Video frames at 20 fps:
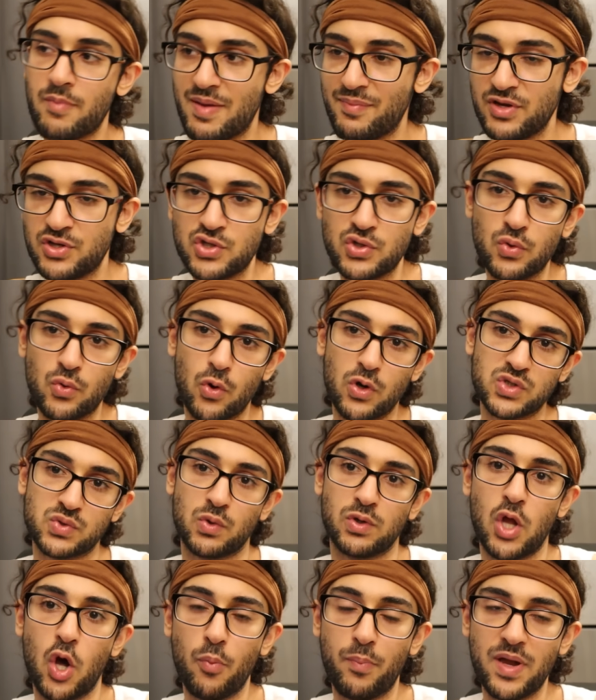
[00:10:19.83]
maybe two doors
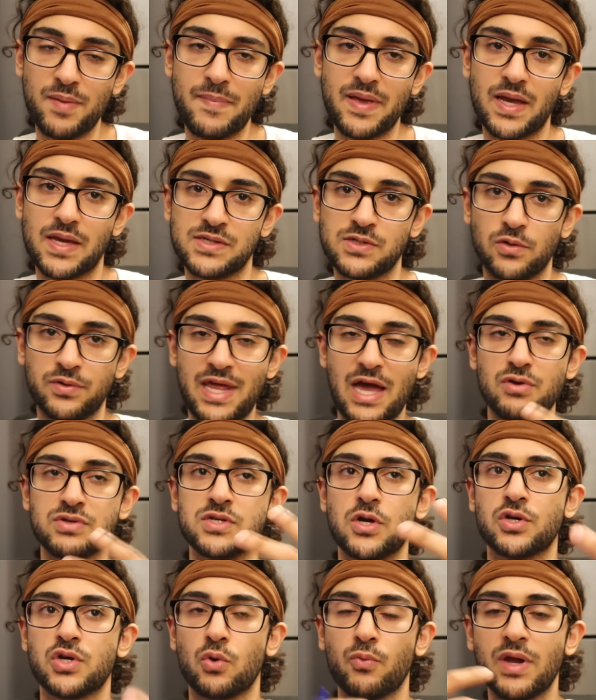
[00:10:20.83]
will open, because you'll now
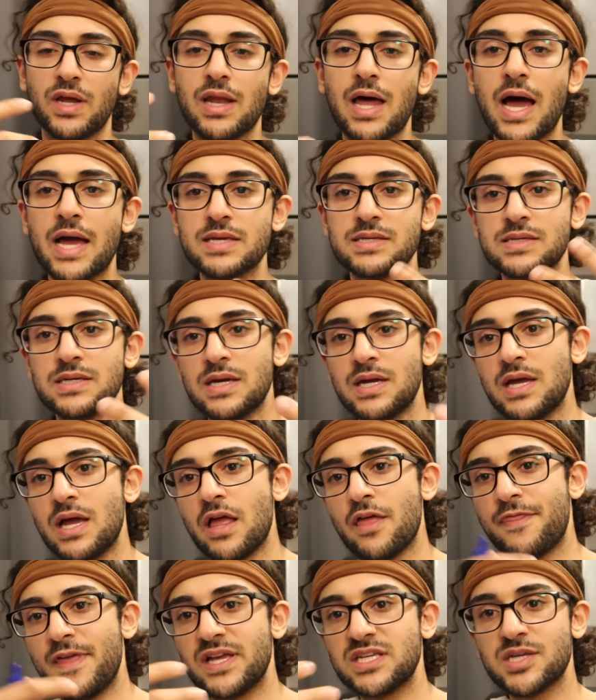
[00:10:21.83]
start to realize
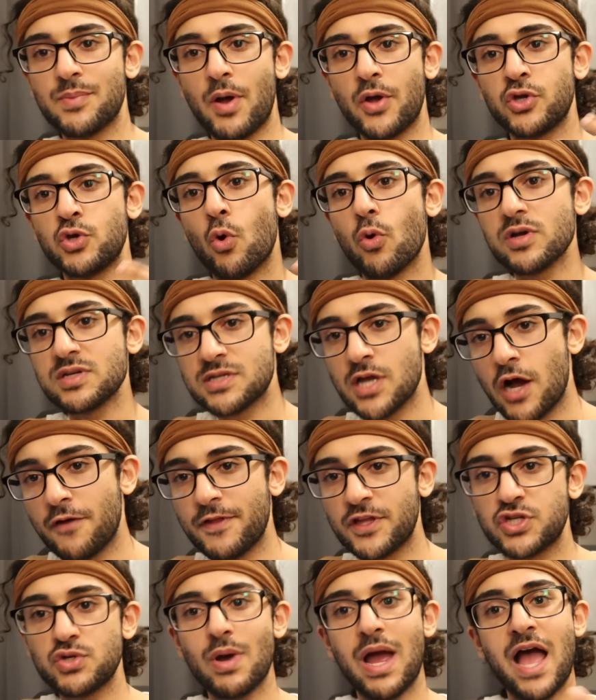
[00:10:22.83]
things about yourself
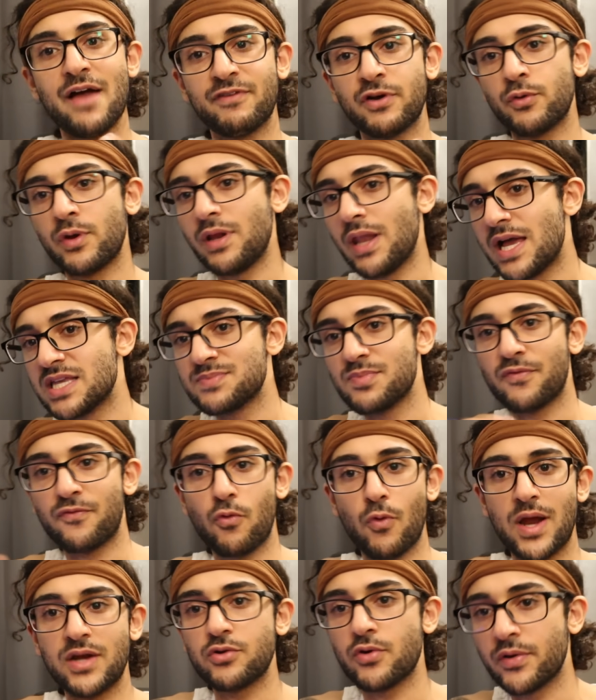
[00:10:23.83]
that you haven't realized
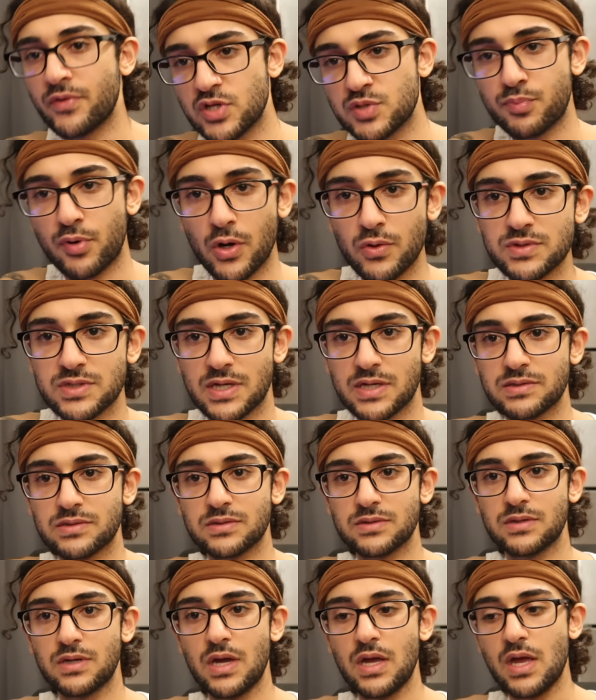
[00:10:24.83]
before entering this process.